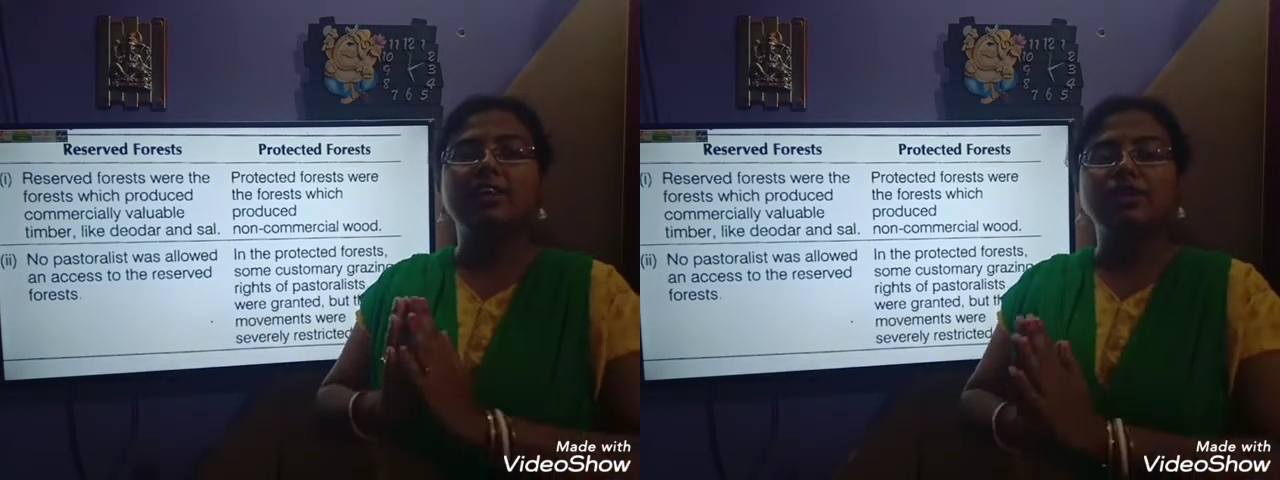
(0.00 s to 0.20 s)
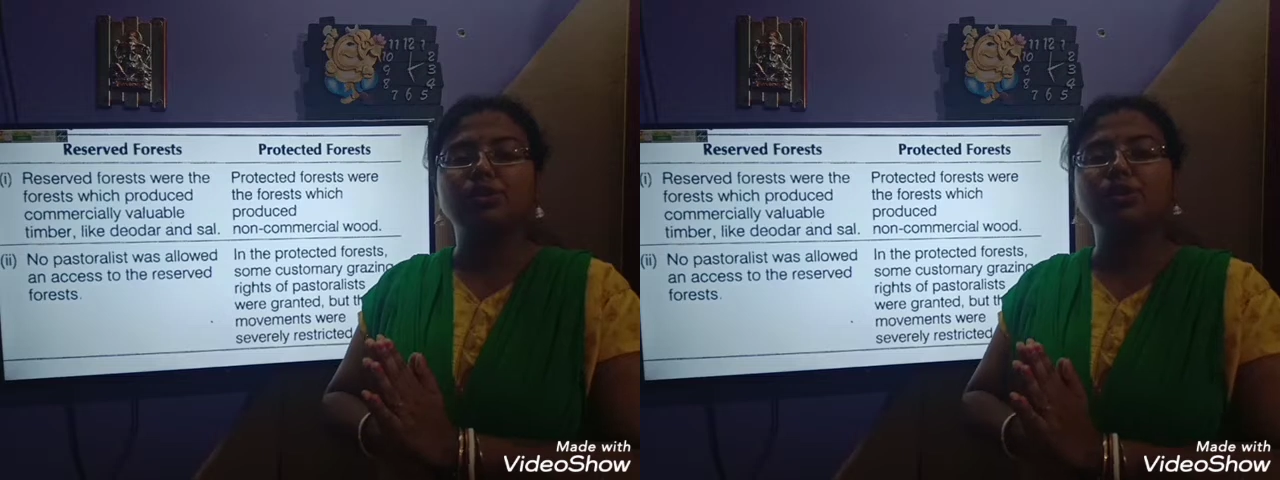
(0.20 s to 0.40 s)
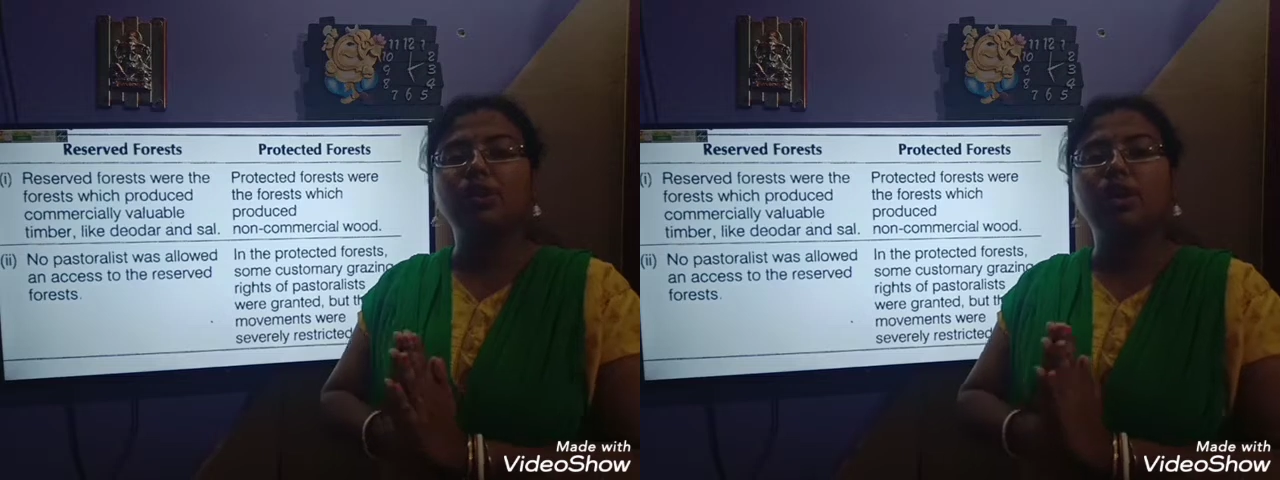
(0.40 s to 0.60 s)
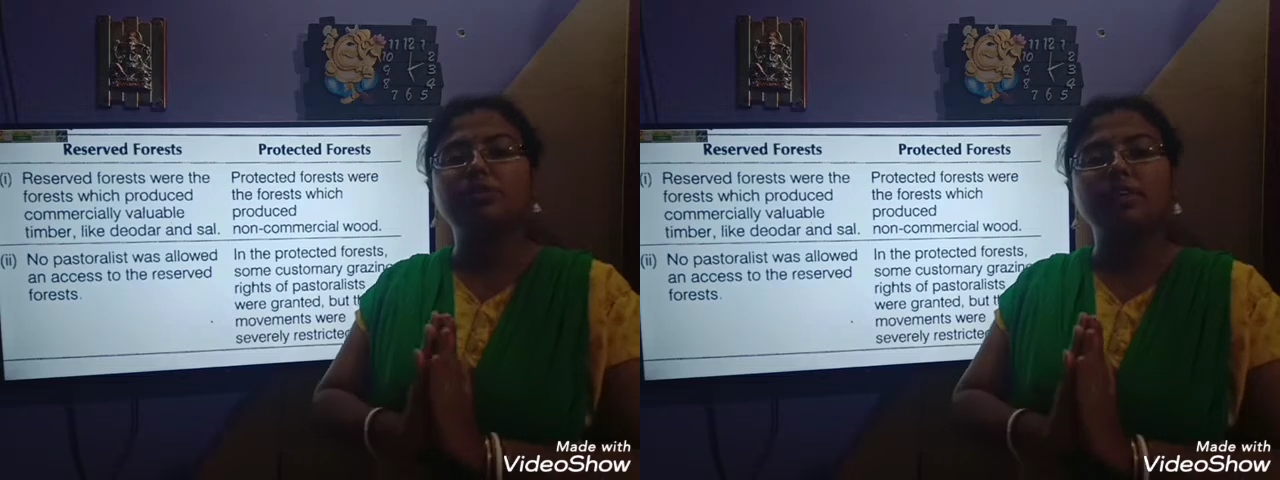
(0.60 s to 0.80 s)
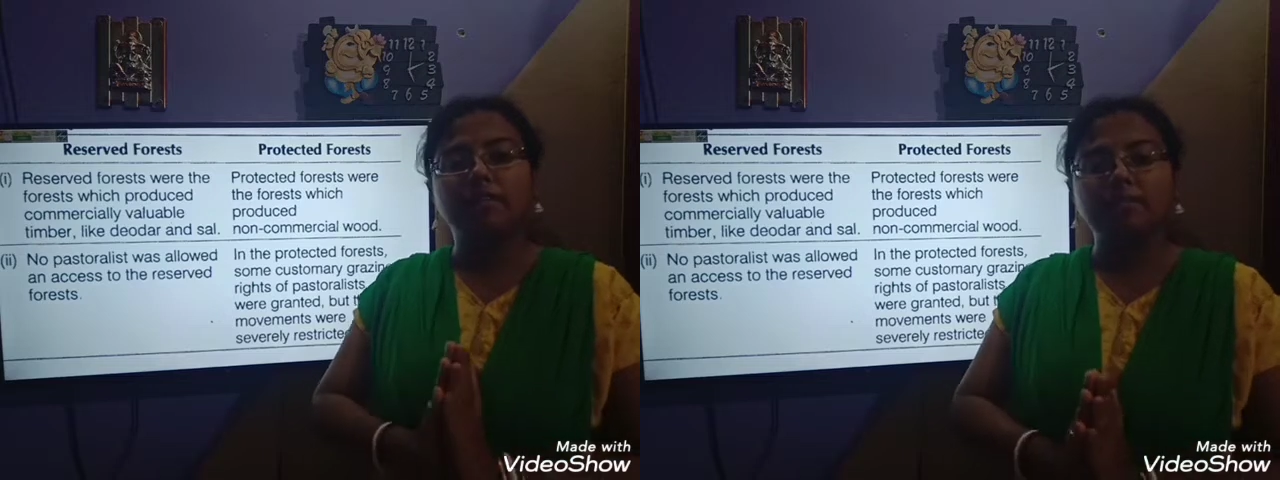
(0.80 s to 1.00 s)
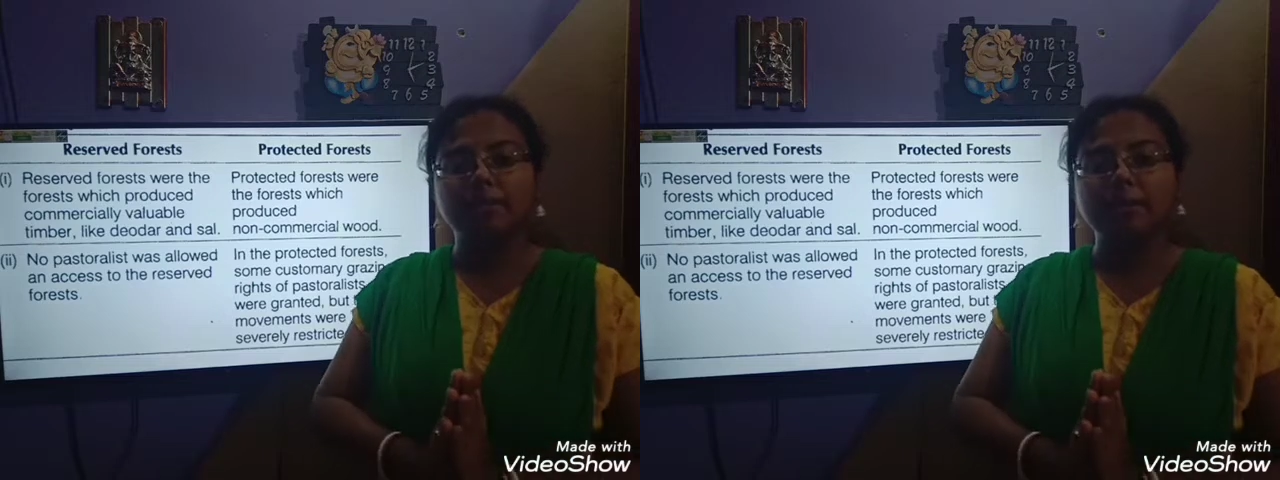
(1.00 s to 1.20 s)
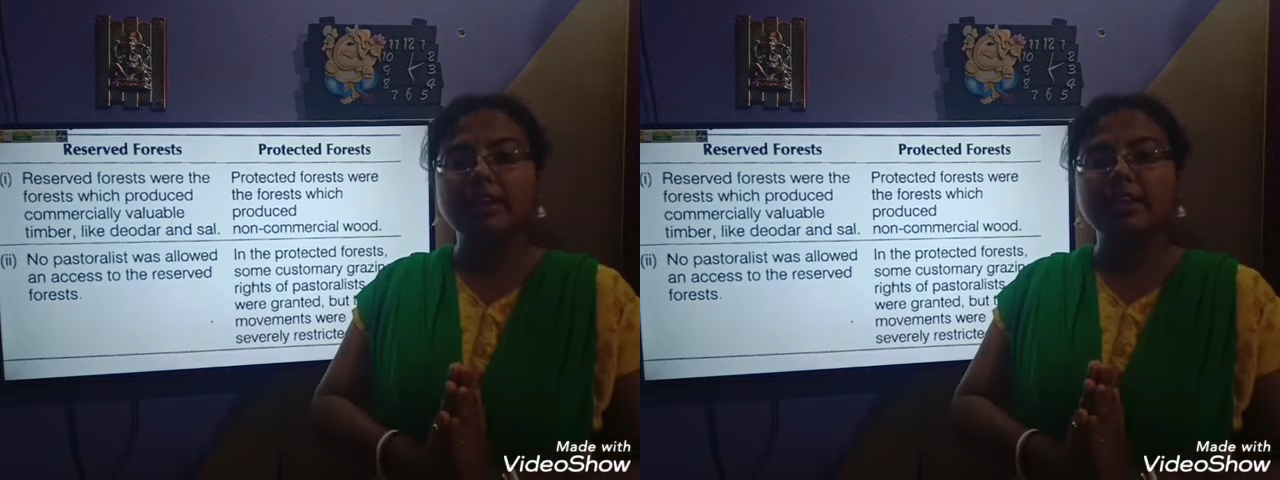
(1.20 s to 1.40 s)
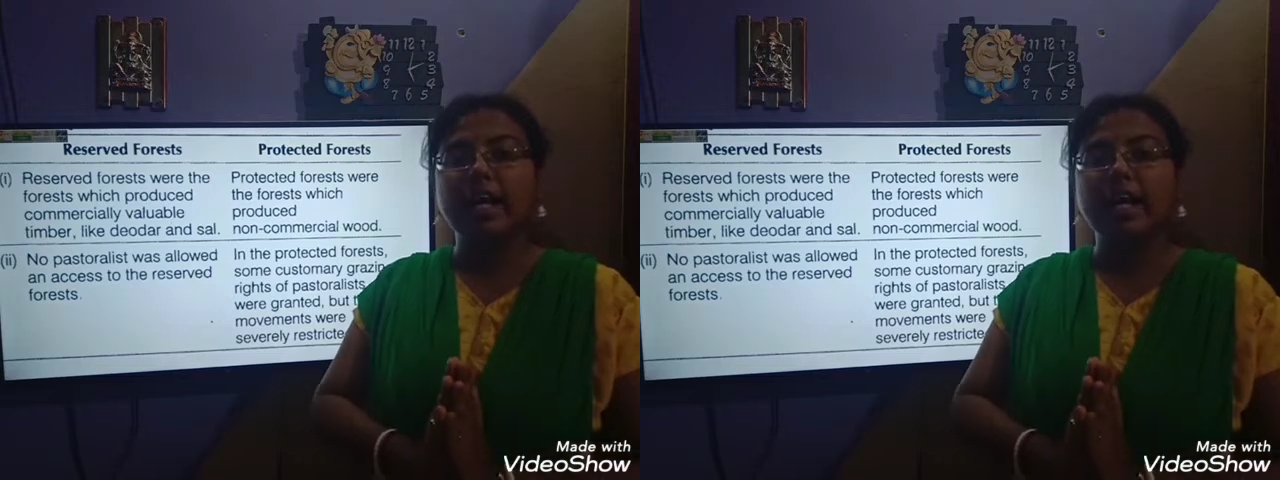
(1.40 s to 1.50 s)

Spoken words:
control of government